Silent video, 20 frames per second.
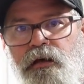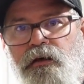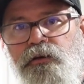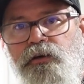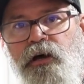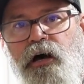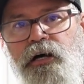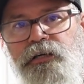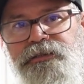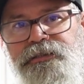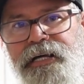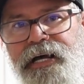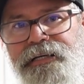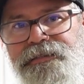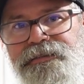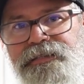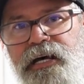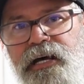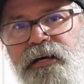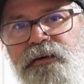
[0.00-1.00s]
Y'all stay
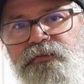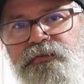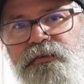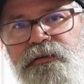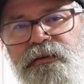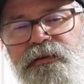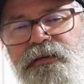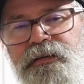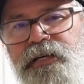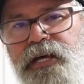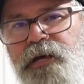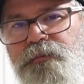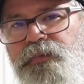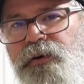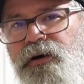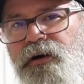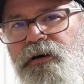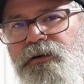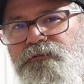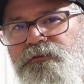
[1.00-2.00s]
safe, keep
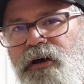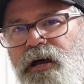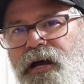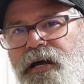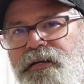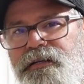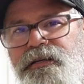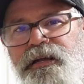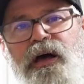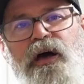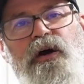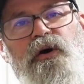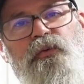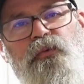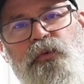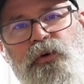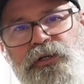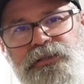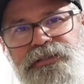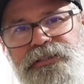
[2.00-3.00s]
on riding.
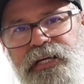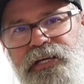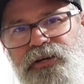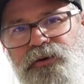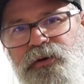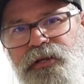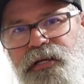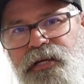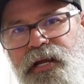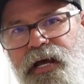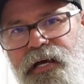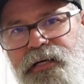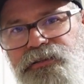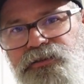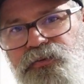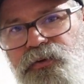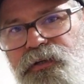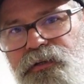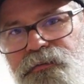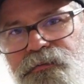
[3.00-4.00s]
We'll see you in the
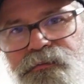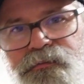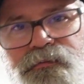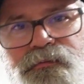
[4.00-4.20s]
next one.